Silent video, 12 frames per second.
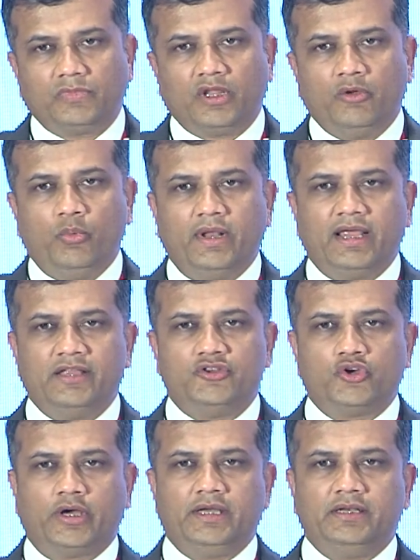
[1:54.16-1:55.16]
When I
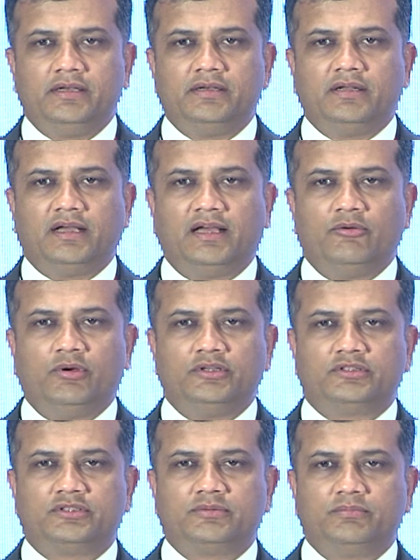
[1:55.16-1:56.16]
joined, I
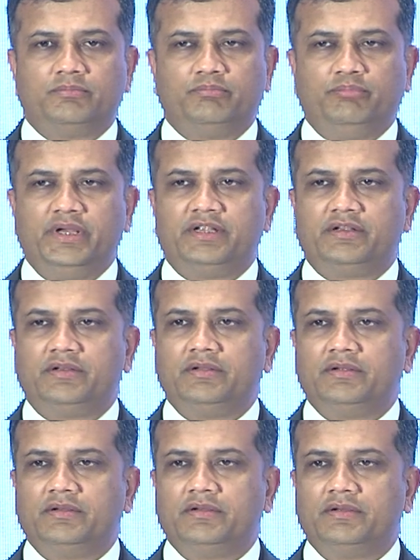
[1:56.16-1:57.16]
was a bit
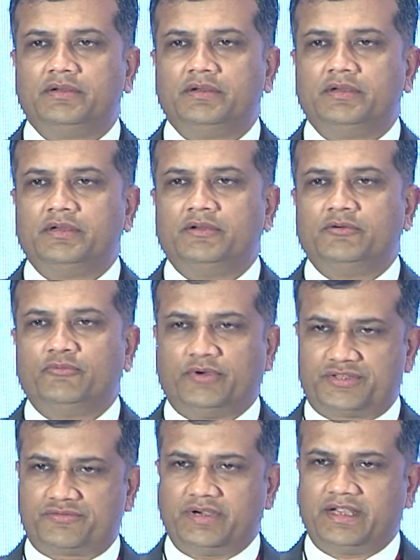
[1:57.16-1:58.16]

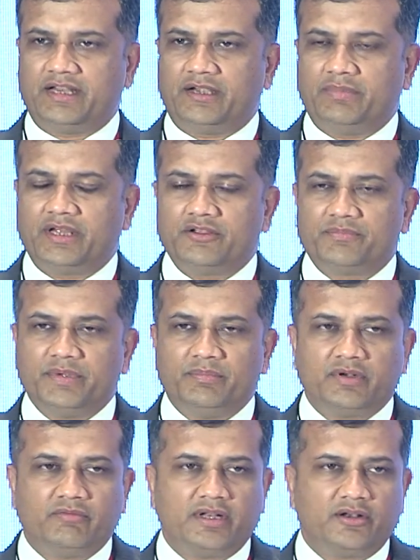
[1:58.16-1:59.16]
frustrated because
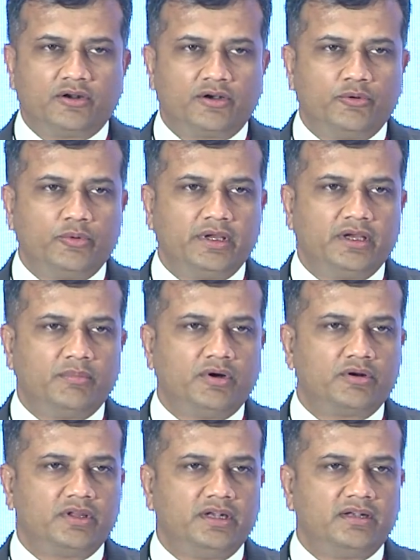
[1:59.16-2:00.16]
people were not knowing
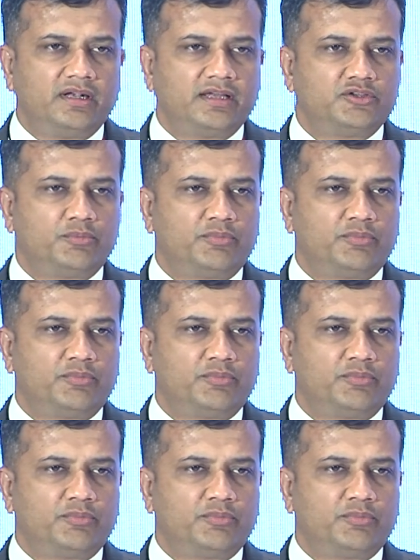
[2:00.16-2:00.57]
about the intellectual